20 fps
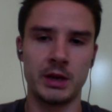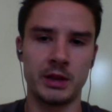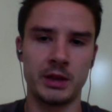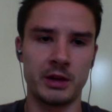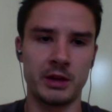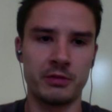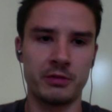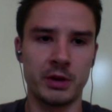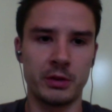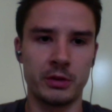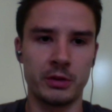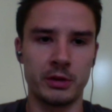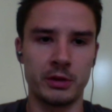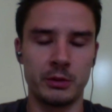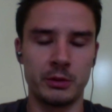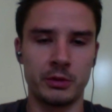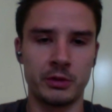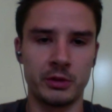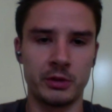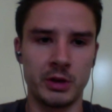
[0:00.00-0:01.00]
and I found that
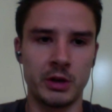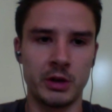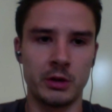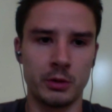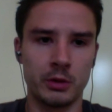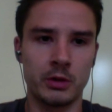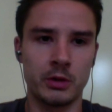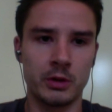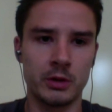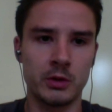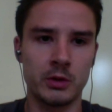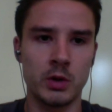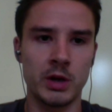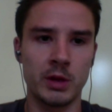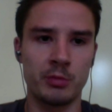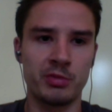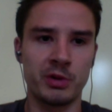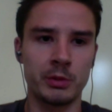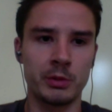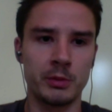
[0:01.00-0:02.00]
it was, you know,
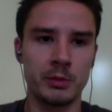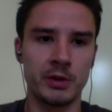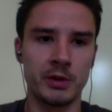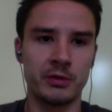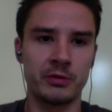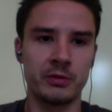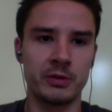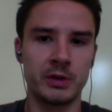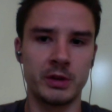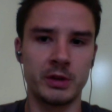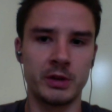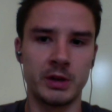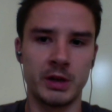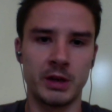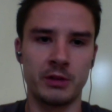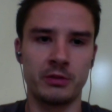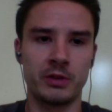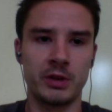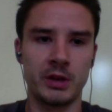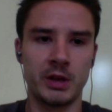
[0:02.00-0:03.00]
quite problematic
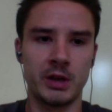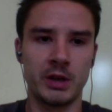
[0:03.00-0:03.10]
I,